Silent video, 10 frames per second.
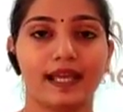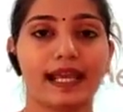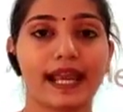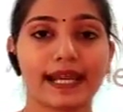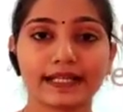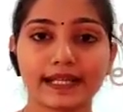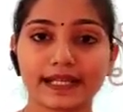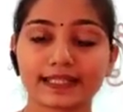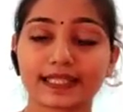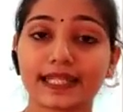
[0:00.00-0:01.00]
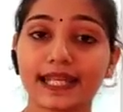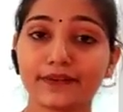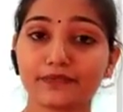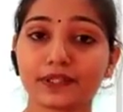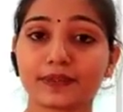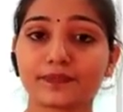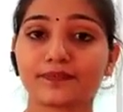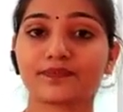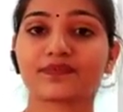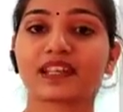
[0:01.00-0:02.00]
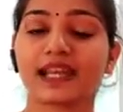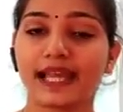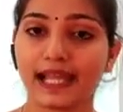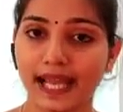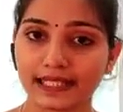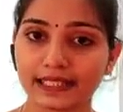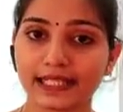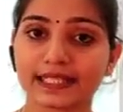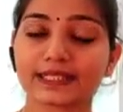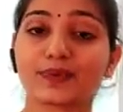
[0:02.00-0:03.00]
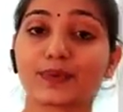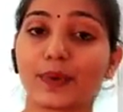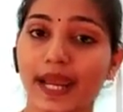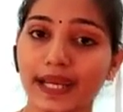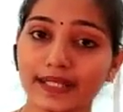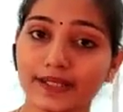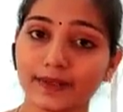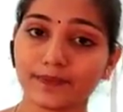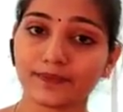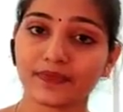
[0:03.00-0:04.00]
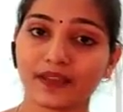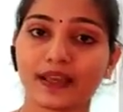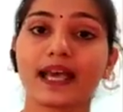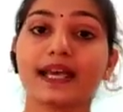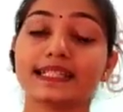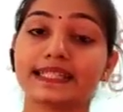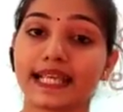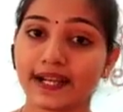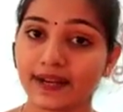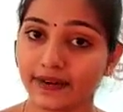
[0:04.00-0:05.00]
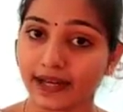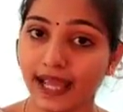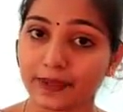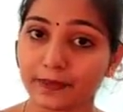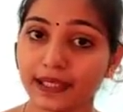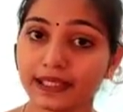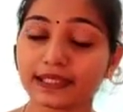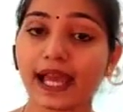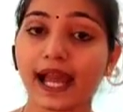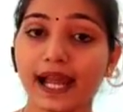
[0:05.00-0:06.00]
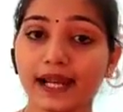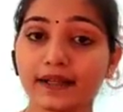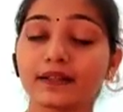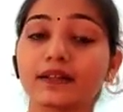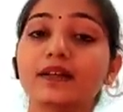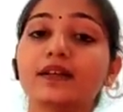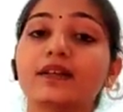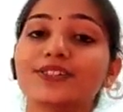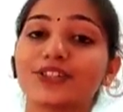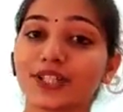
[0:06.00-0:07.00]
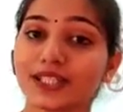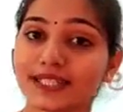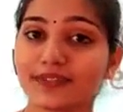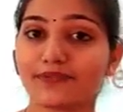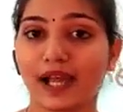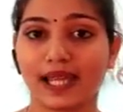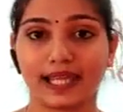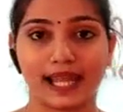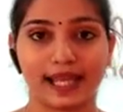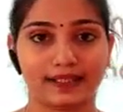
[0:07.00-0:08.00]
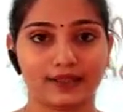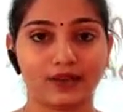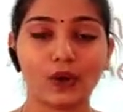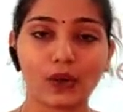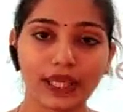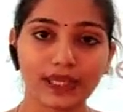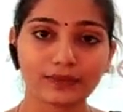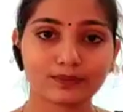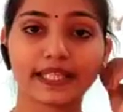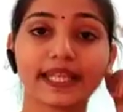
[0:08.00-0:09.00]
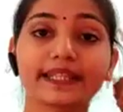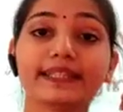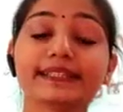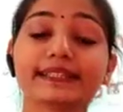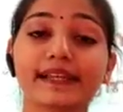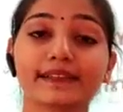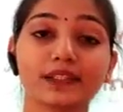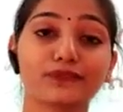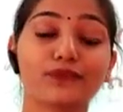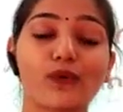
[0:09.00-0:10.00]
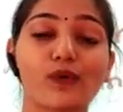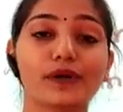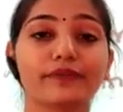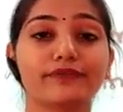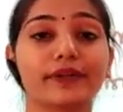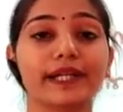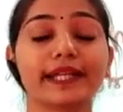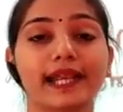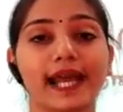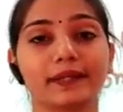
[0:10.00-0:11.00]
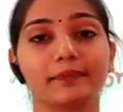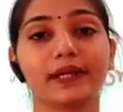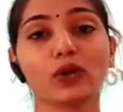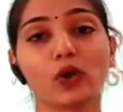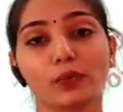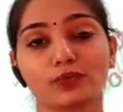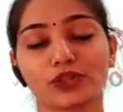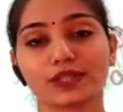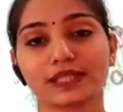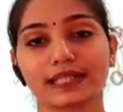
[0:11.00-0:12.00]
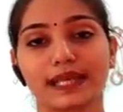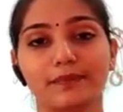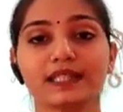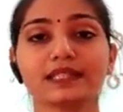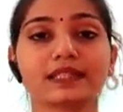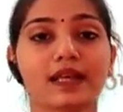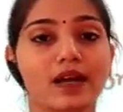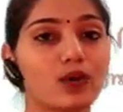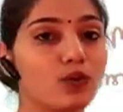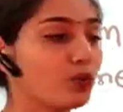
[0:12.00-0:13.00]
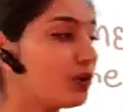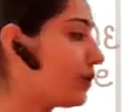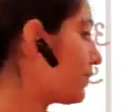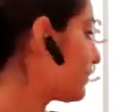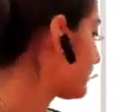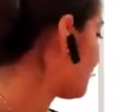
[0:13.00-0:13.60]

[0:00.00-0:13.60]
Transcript: Align text left, align text right, center alignment, and justify alignment. Okay? These are the 4 different alignment options in MS Word.